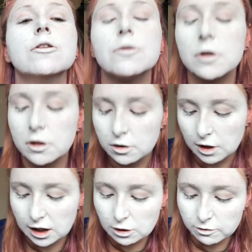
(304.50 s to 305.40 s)
who
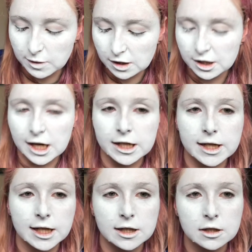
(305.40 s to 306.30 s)
I love more than
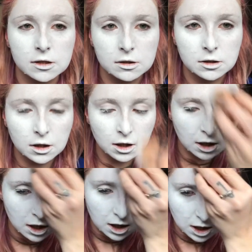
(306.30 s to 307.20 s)
anything.
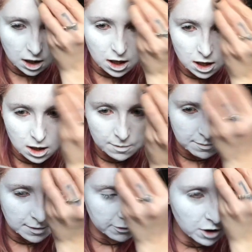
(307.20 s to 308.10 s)

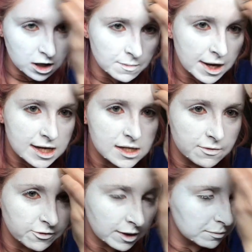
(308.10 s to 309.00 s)
I've got an
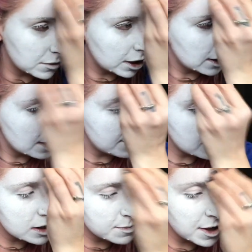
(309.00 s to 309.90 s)
amazing family. I
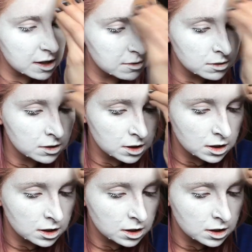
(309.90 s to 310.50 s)
mean, there's been